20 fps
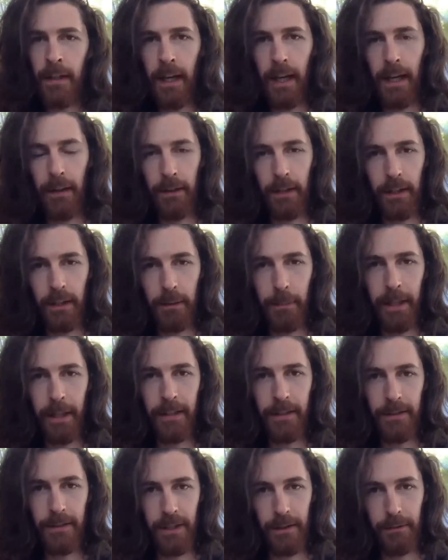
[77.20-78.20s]
how can you make
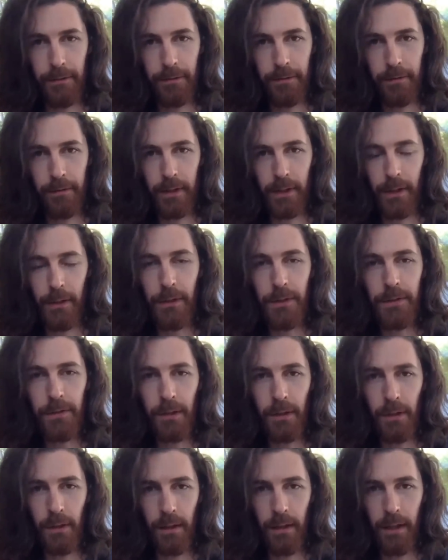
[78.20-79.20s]
yourself
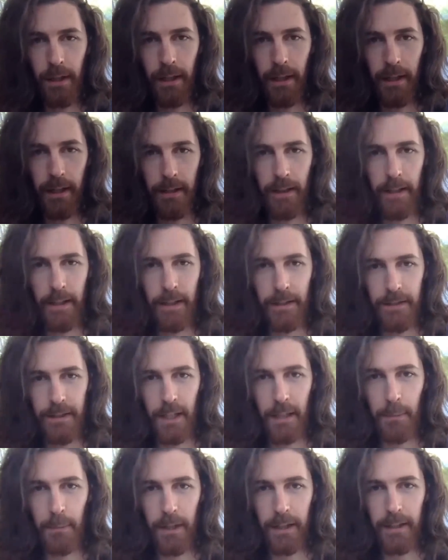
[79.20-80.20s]
useful in a
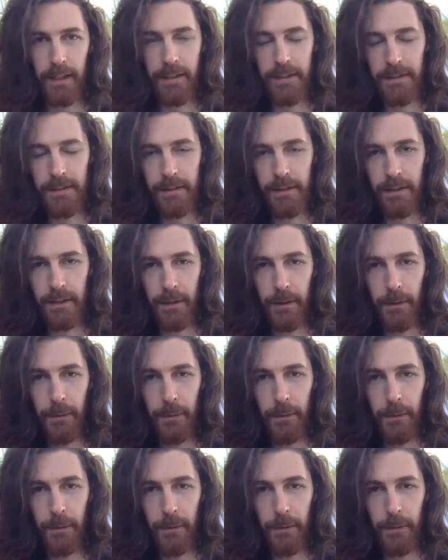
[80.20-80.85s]
time like this.